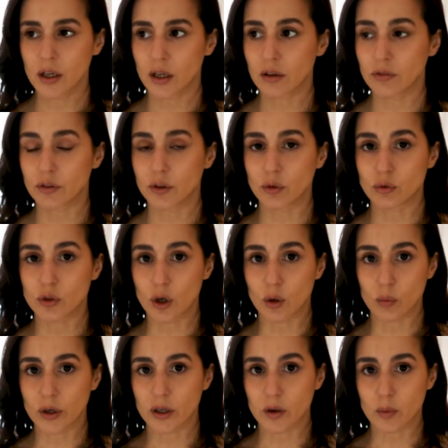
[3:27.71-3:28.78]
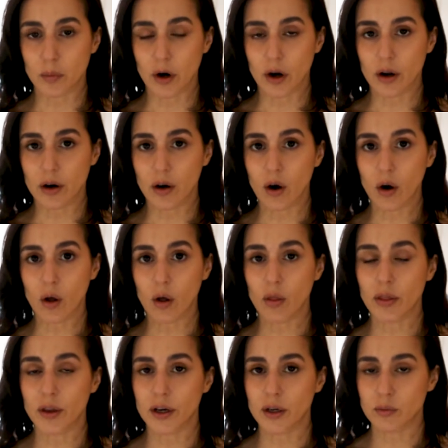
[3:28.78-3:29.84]
if you don't wear a bra at all,
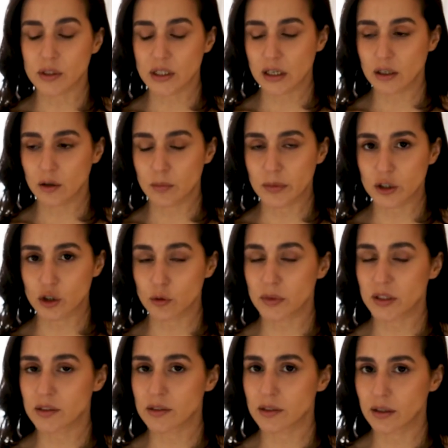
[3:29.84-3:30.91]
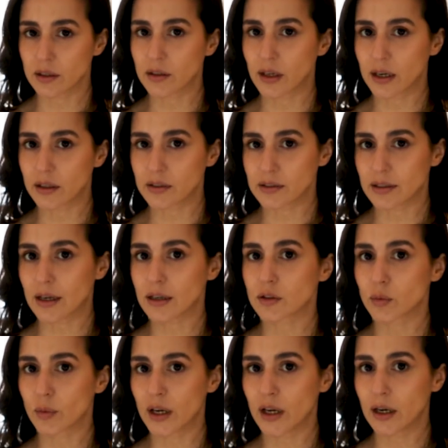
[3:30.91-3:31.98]
then I would take your measurements in that
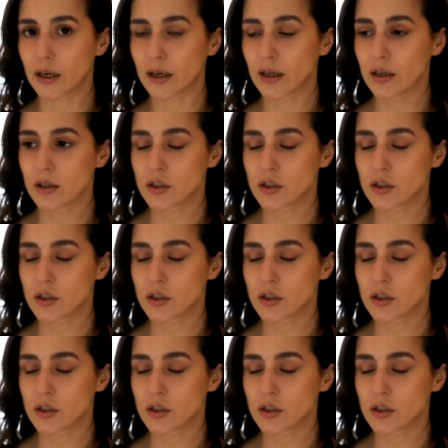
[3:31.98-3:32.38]
exact way